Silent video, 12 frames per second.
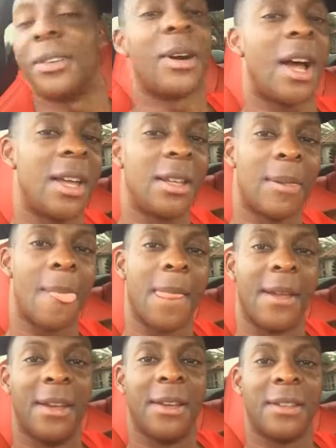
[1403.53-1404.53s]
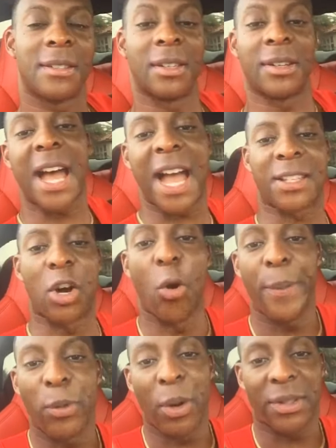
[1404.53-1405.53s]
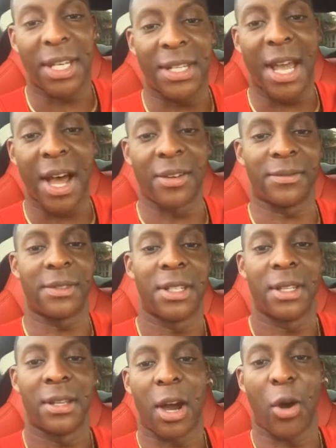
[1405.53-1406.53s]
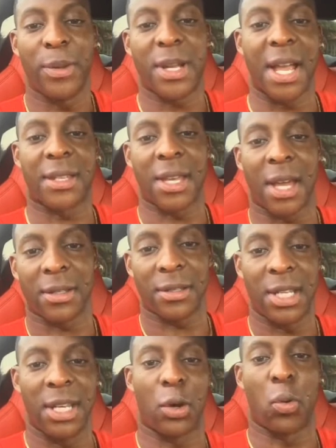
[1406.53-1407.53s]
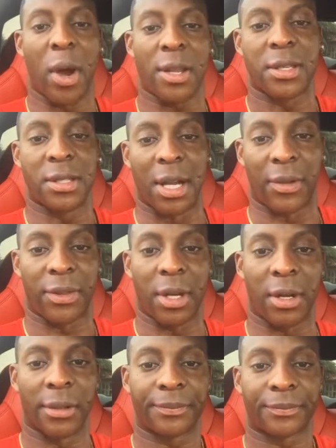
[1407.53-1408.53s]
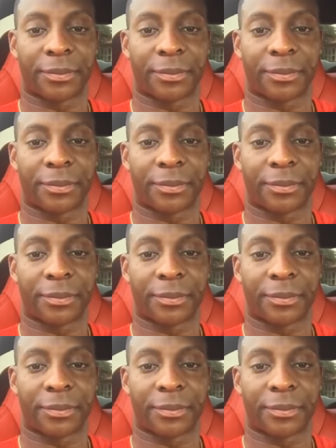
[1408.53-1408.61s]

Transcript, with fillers: Right? So, guys, I hope you love it down. I hope you guys got any questions out there.